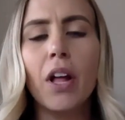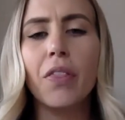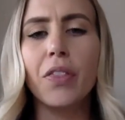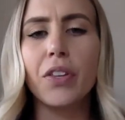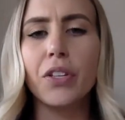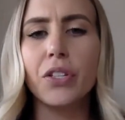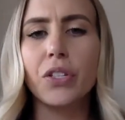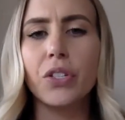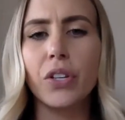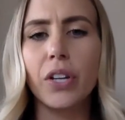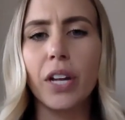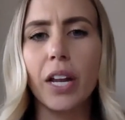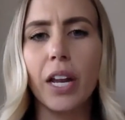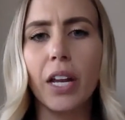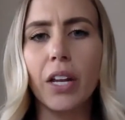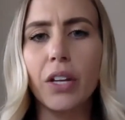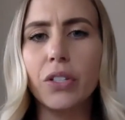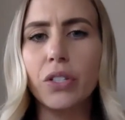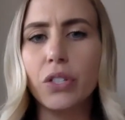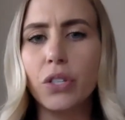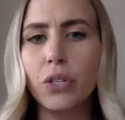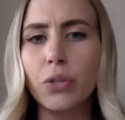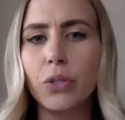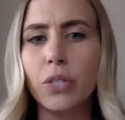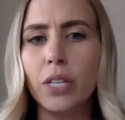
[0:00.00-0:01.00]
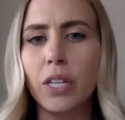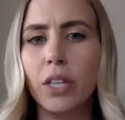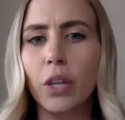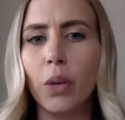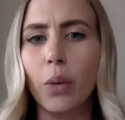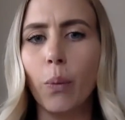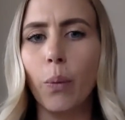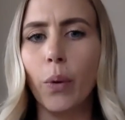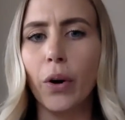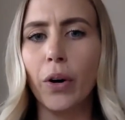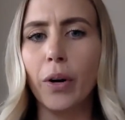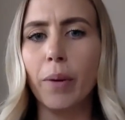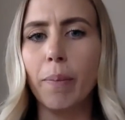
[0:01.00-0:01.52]
the student is using the
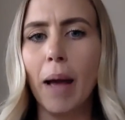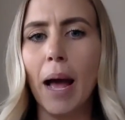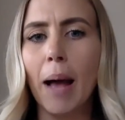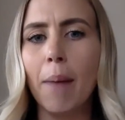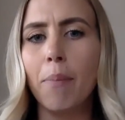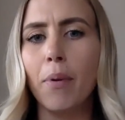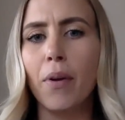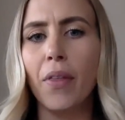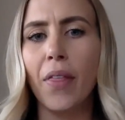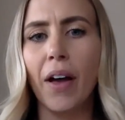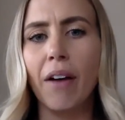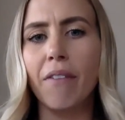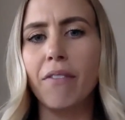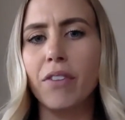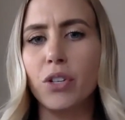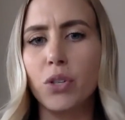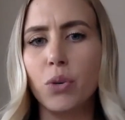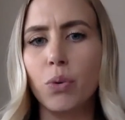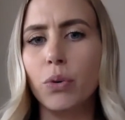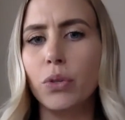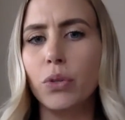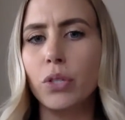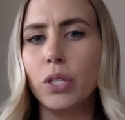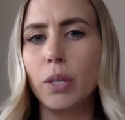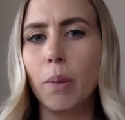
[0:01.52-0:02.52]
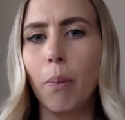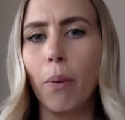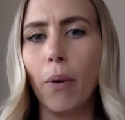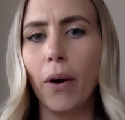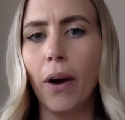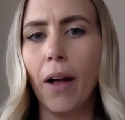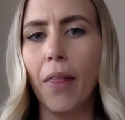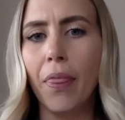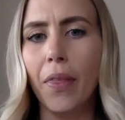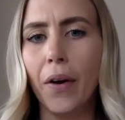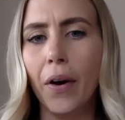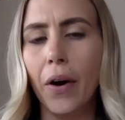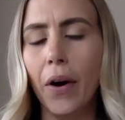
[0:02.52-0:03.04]
word map or that visual support
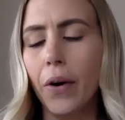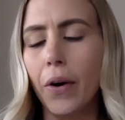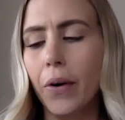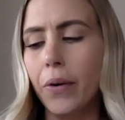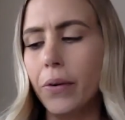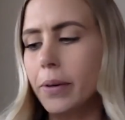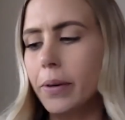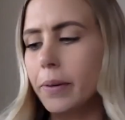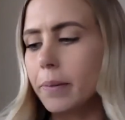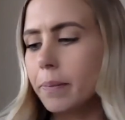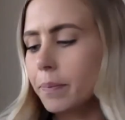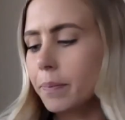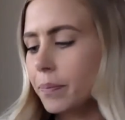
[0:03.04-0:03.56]
on their own.